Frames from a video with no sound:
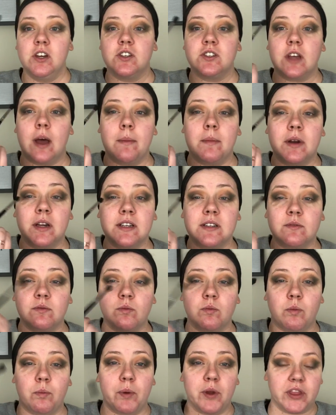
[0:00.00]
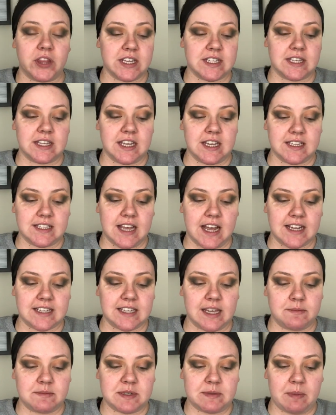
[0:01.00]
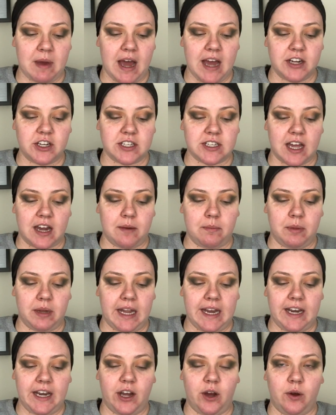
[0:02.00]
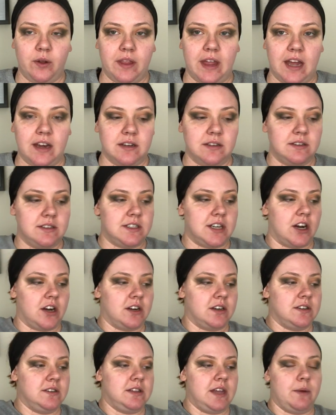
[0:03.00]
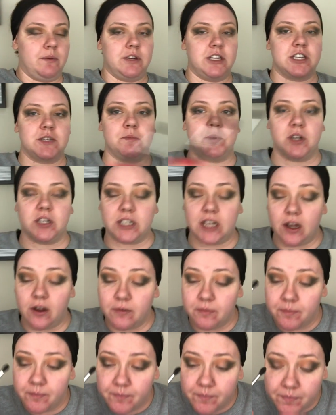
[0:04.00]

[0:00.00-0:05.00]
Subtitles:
So I'm gonna put this in the exact same spot and just kind of blend out that dark that we just put down.